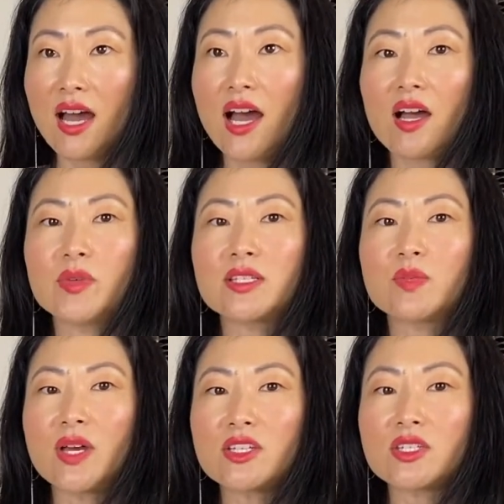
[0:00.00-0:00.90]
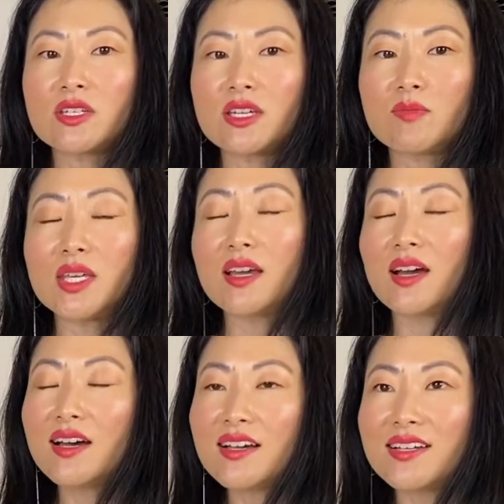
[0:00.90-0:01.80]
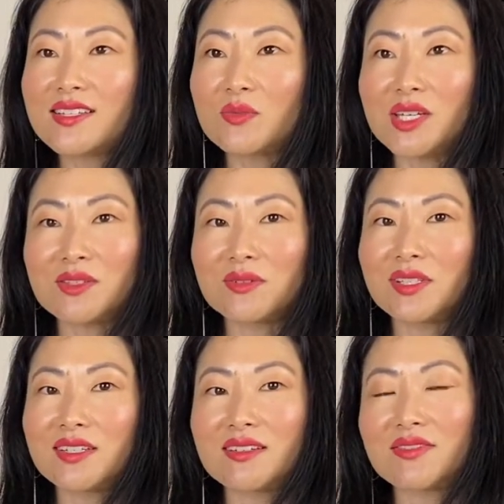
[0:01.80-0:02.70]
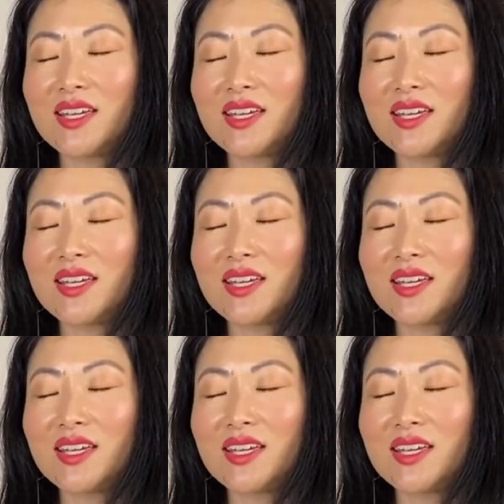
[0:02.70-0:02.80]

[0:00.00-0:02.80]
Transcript: especially because we do live